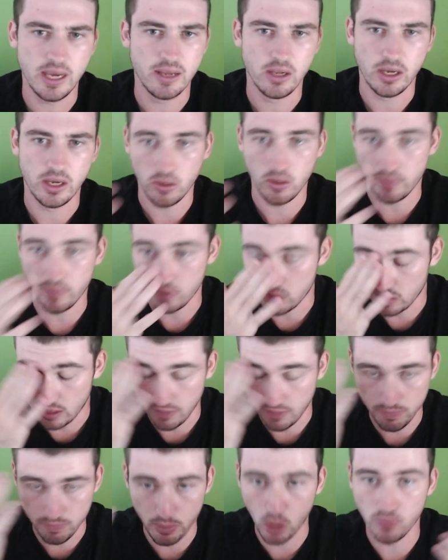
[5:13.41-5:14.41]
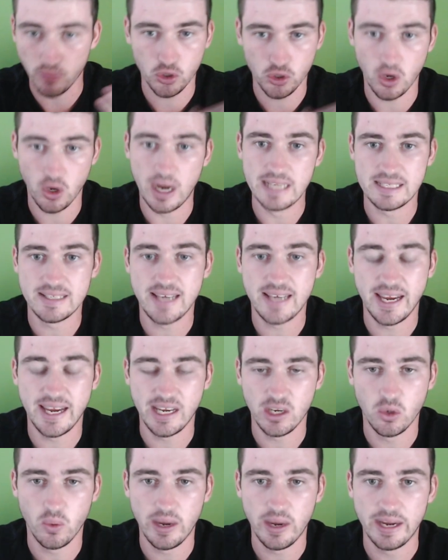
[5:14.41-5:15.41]
like obviously, if both tries are taken
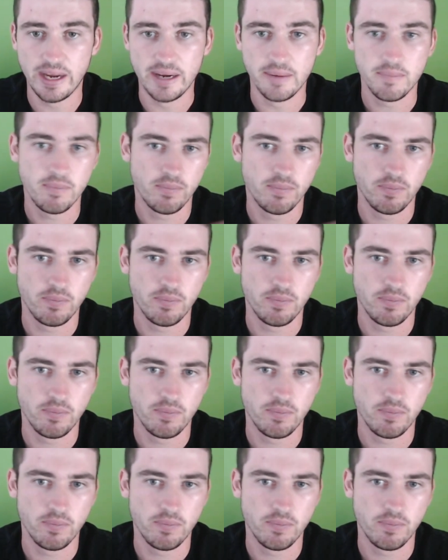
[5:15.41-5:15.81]
away,